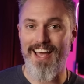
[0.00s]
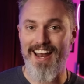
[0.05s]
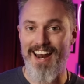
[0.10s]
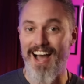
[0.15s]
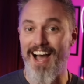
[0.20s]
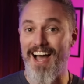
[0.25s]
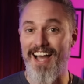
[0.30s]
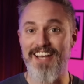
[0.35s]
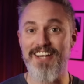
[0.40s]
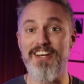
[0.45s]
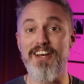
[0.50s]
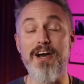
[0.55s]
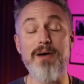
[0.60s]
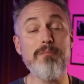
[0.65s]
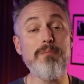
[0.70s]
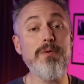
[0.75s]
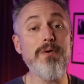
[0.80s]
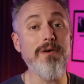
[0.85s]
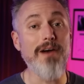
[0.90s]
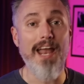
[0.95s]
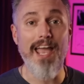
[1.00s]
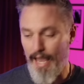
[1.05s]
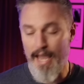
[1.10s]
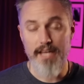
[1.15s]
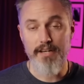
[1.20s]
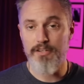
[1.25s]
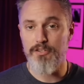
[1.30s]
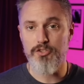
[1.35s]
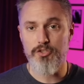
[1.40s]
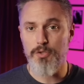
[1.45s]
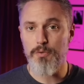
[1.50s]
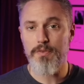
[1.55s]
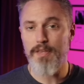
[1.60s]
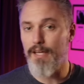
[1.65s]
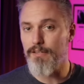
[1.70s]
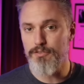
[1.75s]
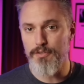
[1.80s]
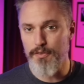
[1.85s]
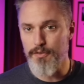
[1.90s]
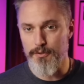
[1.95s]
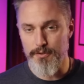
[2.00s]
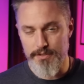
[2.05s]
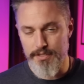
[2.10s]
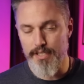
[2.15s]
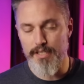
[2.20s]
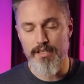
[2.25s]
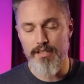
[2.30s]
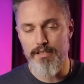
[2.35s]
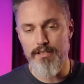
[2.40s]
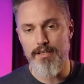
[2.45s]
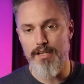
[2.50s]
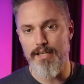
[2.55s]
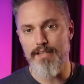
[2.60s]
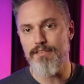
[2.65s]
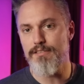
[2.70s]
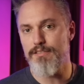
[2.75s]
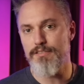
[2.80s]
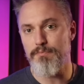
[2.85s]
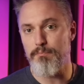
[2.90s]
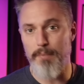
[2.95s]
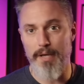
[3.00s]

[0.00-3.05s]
that high number. And in 2013, his